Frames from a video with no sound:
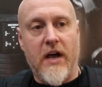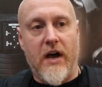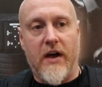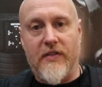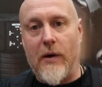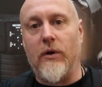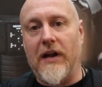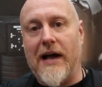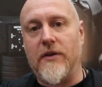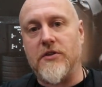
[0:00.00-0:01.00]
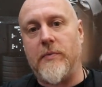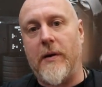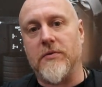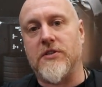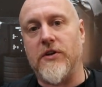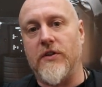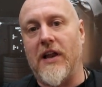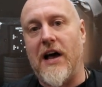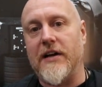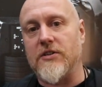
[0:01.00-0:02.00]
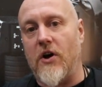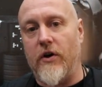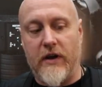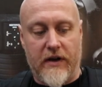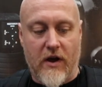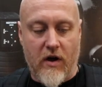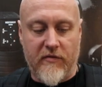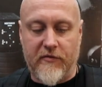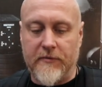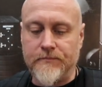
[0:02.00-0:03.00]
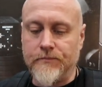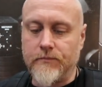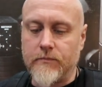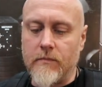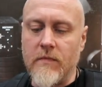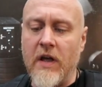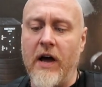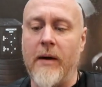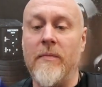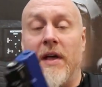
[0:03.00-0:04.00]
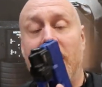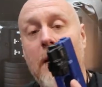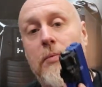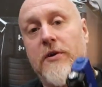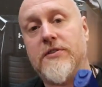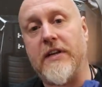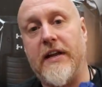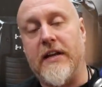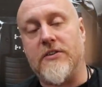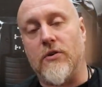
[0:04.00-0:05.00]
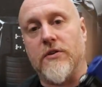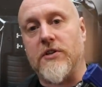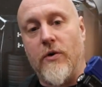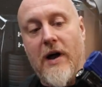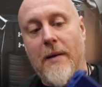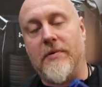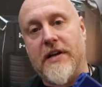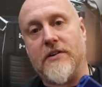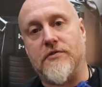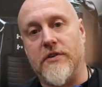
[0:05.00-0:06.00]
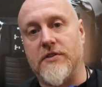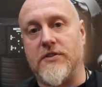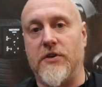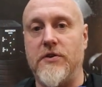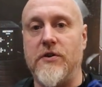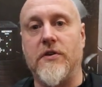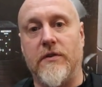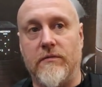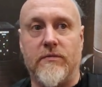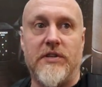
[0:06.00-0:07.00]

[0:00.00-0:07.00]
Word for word: Uh, that will allow you to be able to turn the light on and off. Um, plus it is also ambidextrous, so you can